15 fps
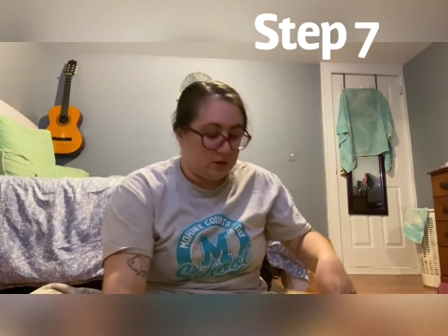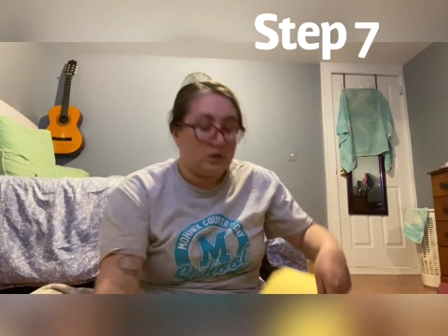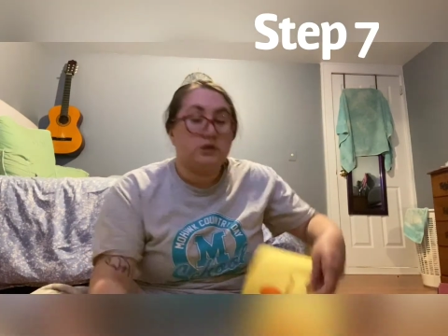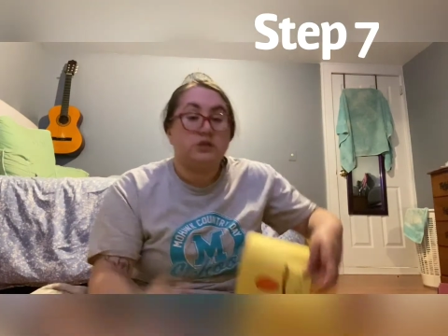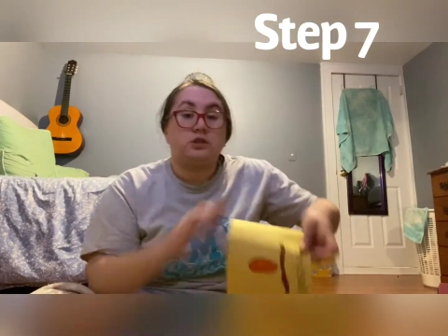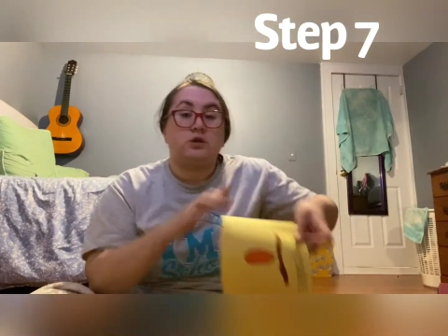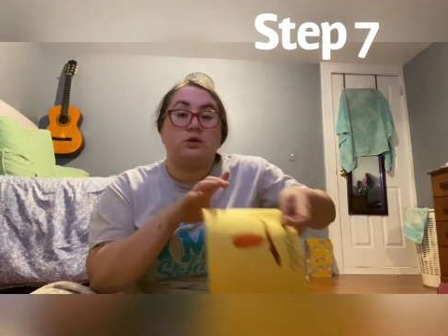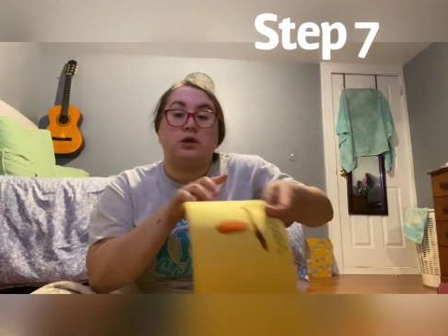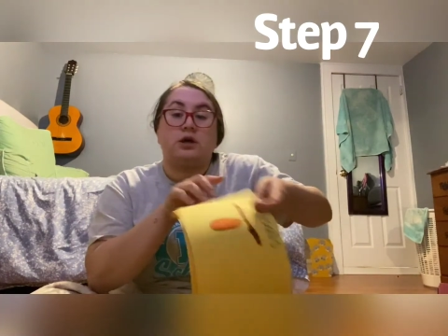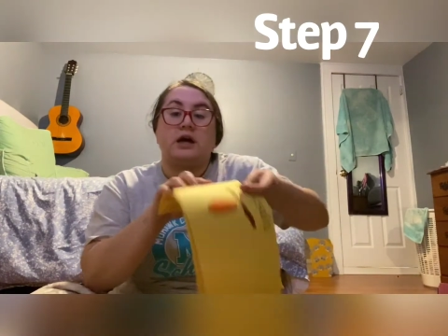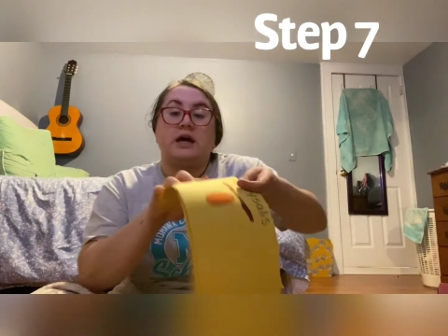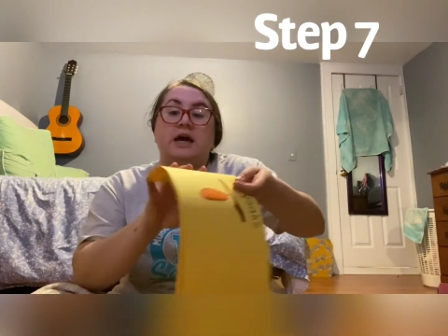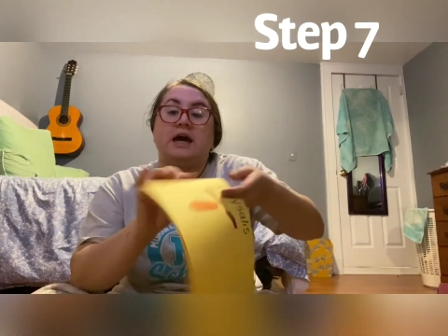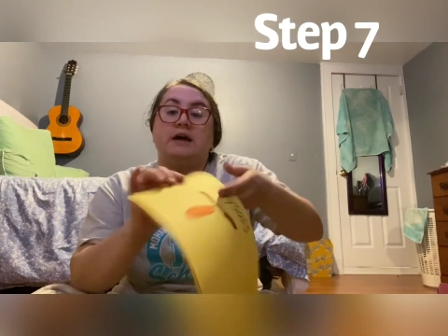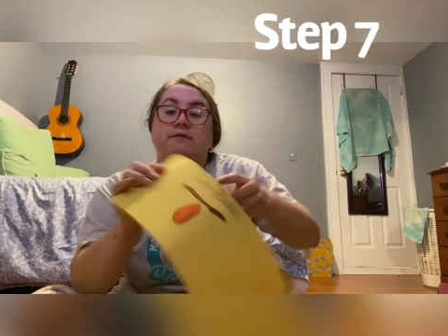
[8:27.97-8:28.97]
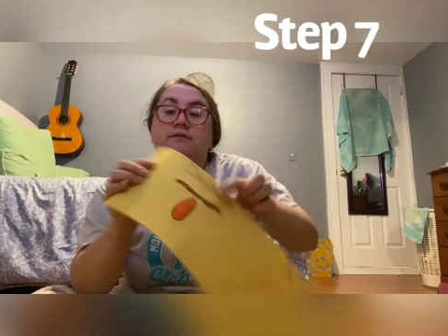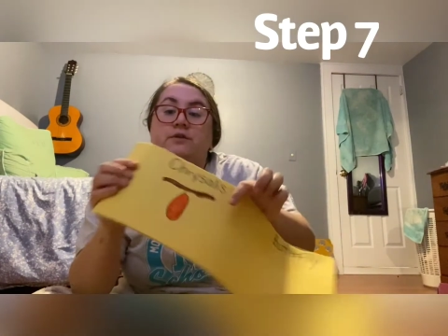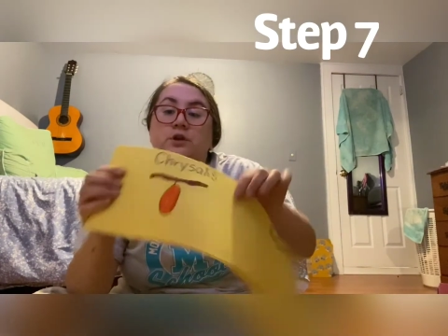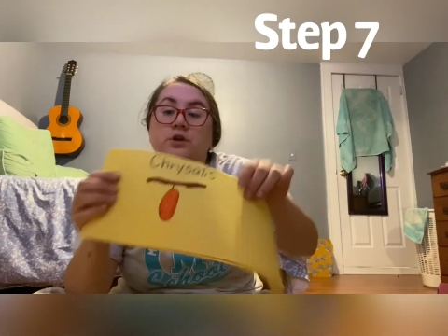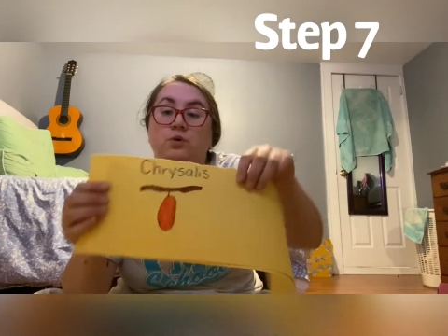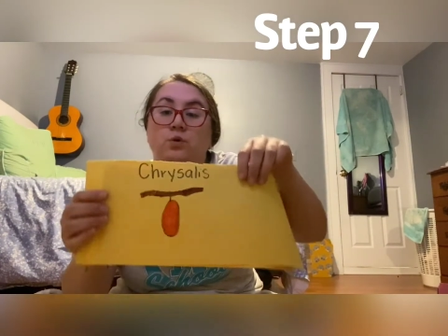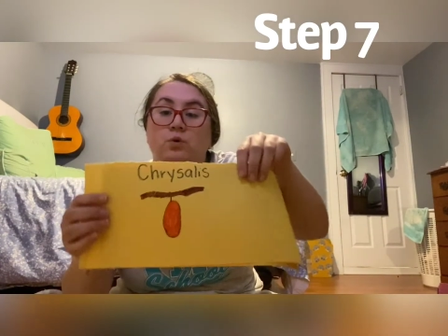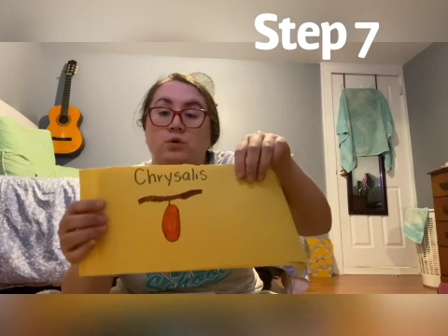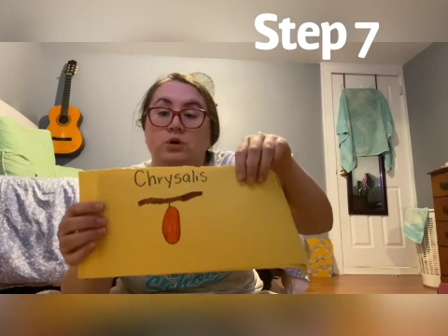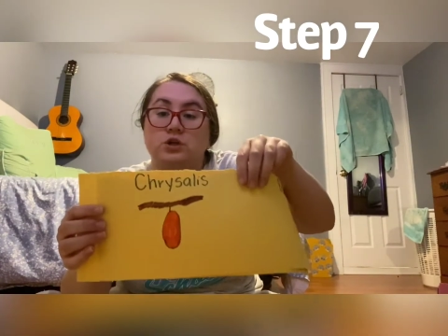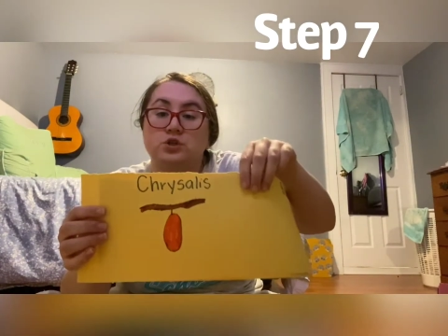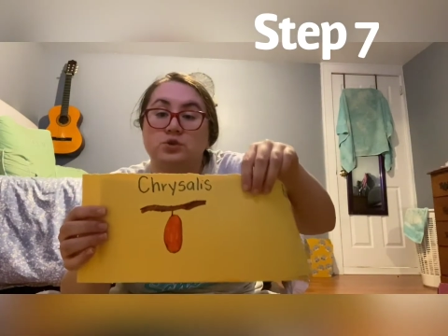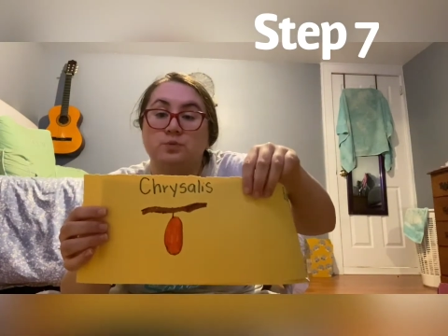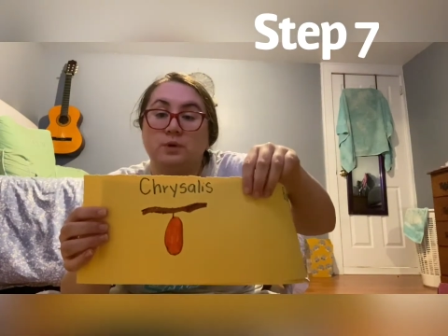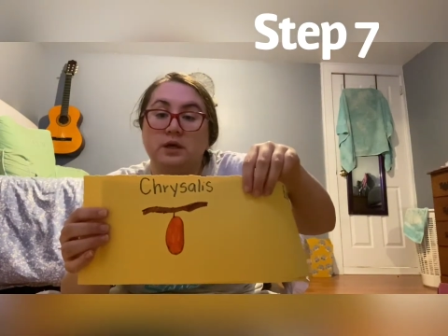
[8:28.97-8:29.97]
So look, I have an
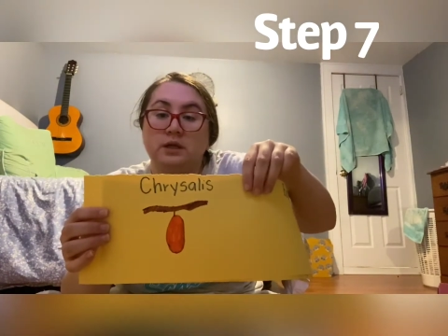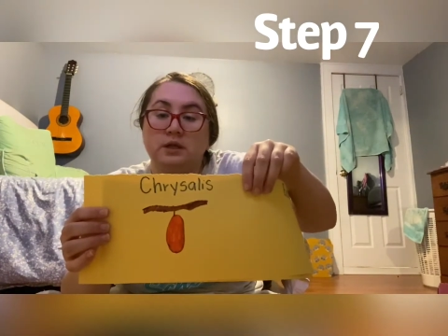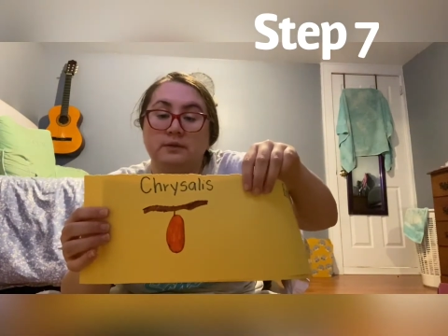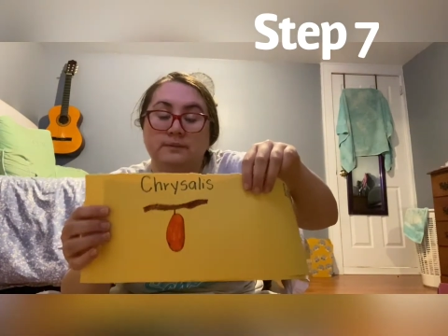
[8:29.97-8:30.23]
orange one,